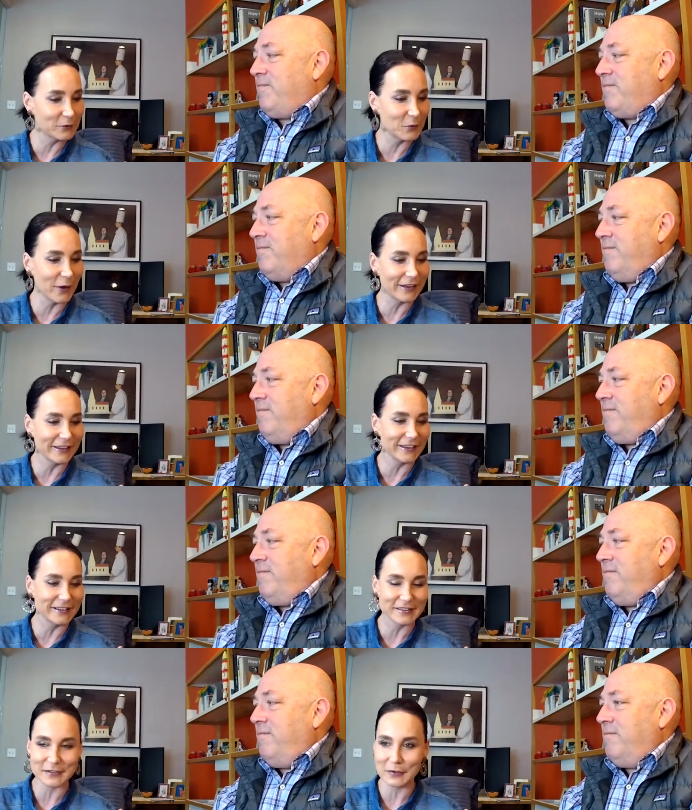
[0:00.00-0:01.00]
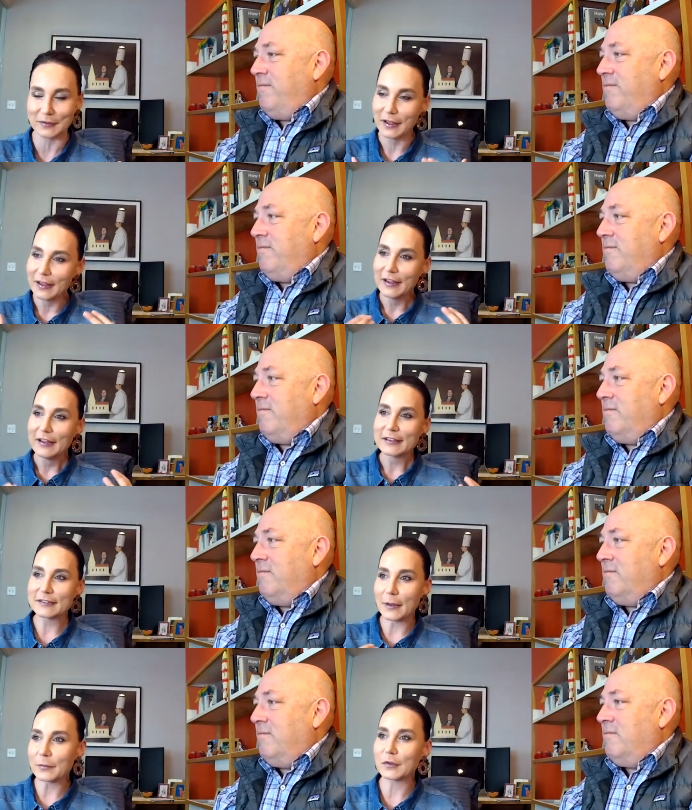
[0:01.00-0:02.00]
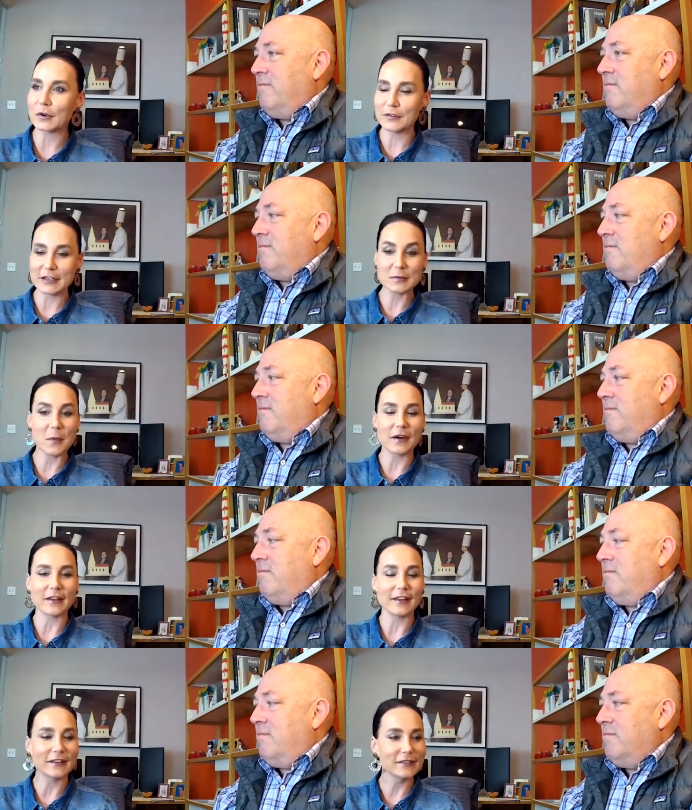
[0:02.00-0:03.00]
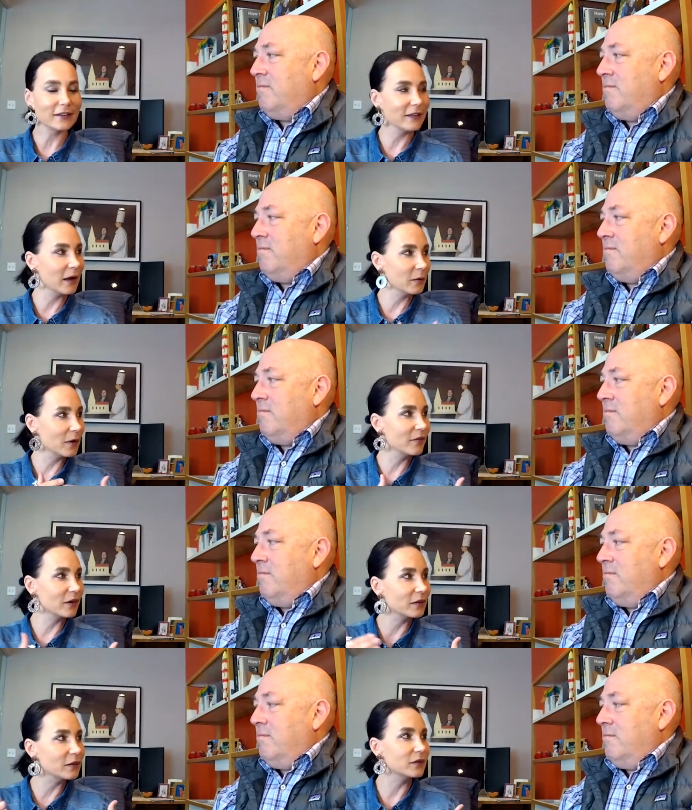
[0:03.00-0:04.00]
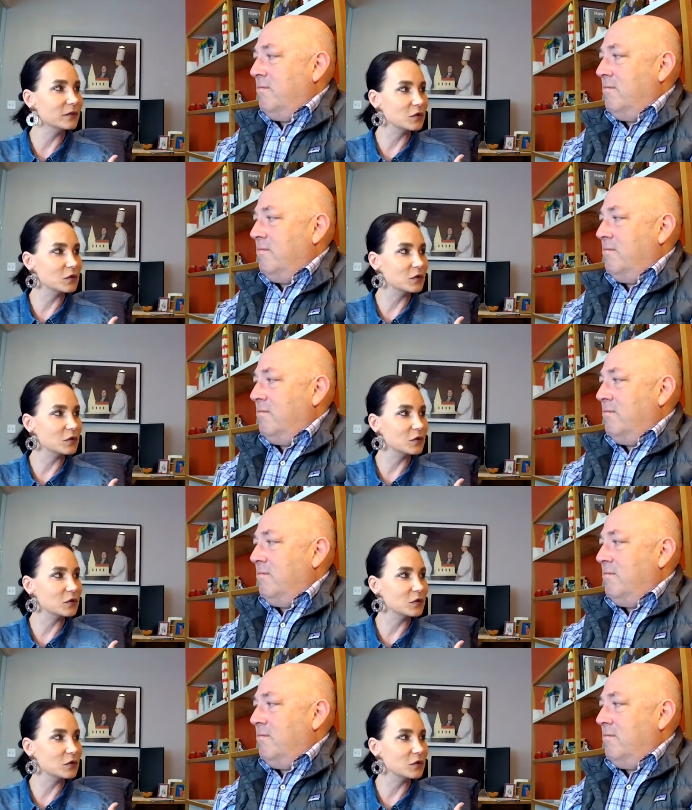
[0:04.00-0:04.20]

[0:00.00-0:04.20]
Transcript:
Speaker 1: 20 years of some sort of experience. And now you have another